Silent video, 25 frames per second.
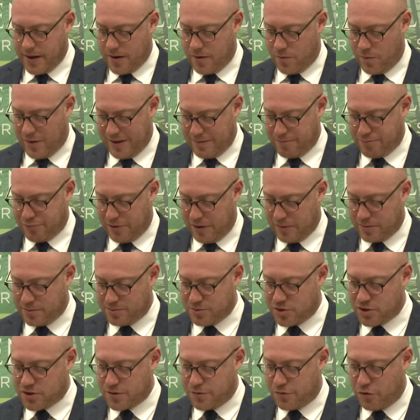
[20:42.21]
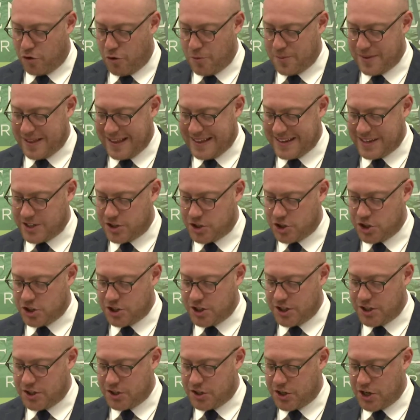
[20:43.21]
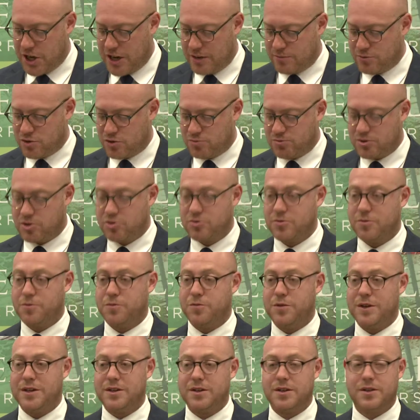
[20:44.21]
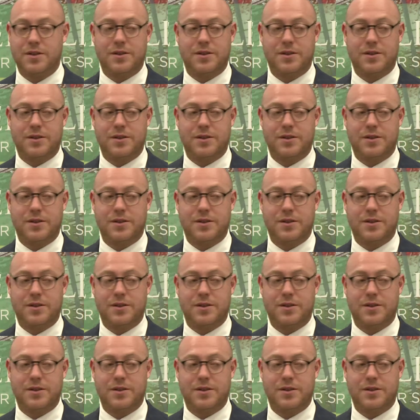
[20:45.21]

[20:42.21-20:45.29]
One problem is to formulate a duty in terms which would fit